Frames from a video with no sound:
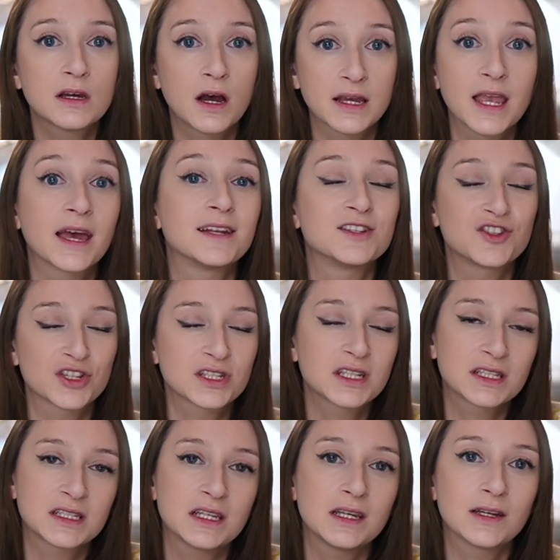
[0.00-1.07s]
again, just to
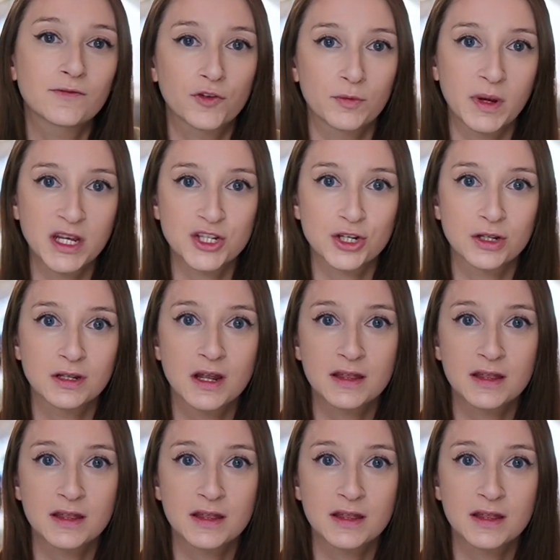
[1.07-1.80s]
see information